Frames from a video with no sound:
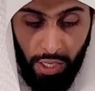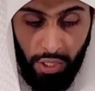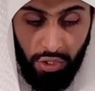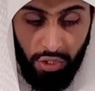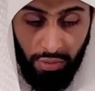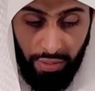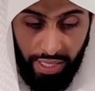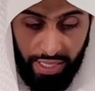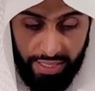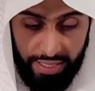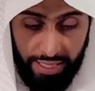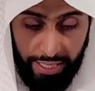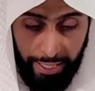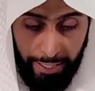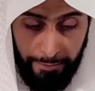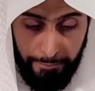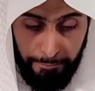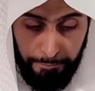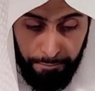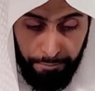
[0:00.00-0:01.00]
So they
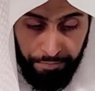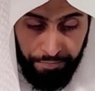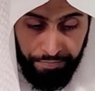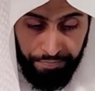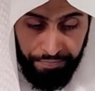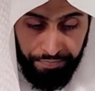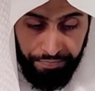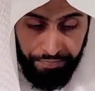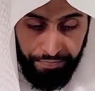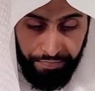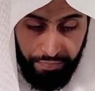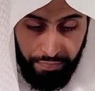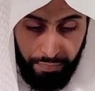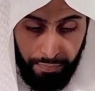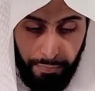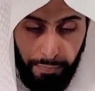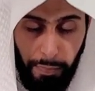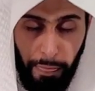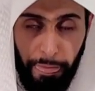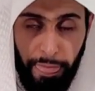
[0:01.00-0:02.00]
say
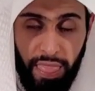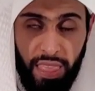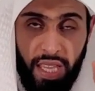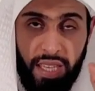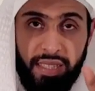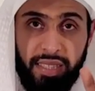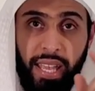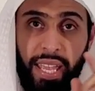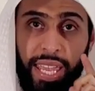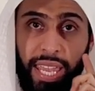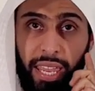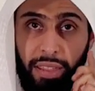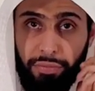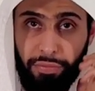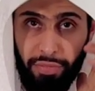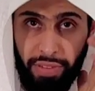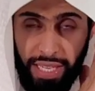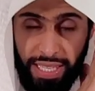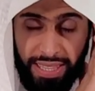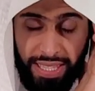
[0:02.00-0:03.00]

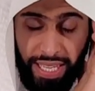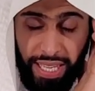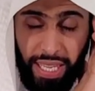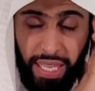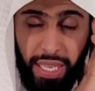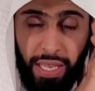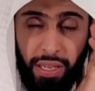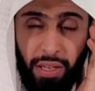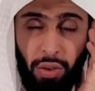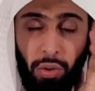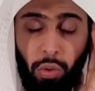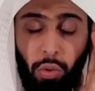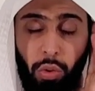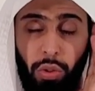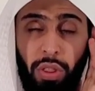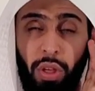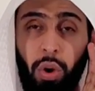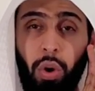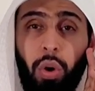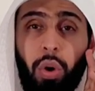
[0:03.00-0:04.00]
if in the ear
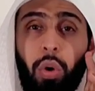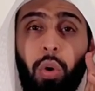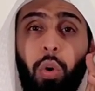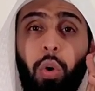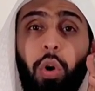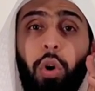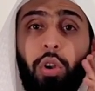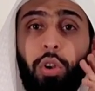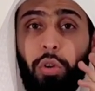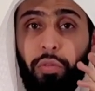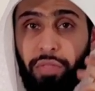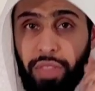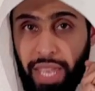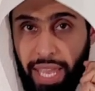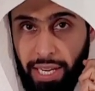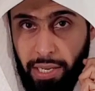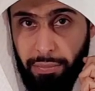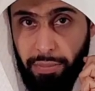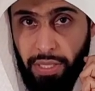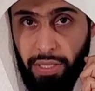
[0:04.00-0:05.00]
or the horn of the
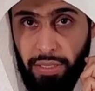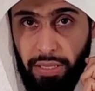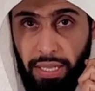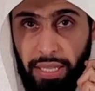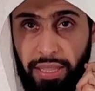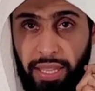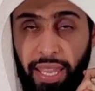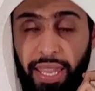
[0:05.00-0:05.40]
animal,